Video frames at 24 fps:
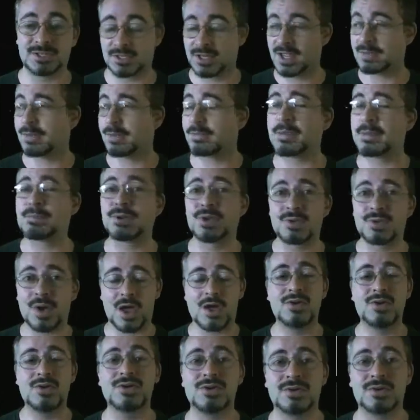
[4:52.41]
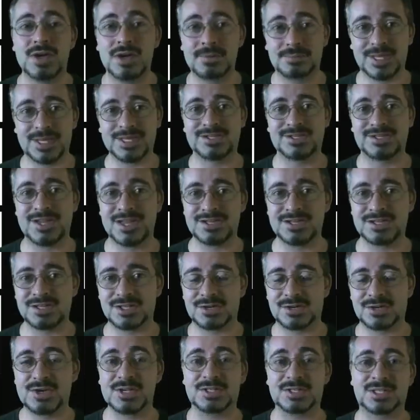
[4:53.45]
the type of people who own
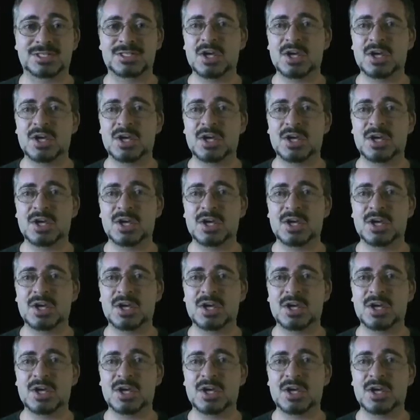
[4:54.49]
PlayStation 3s,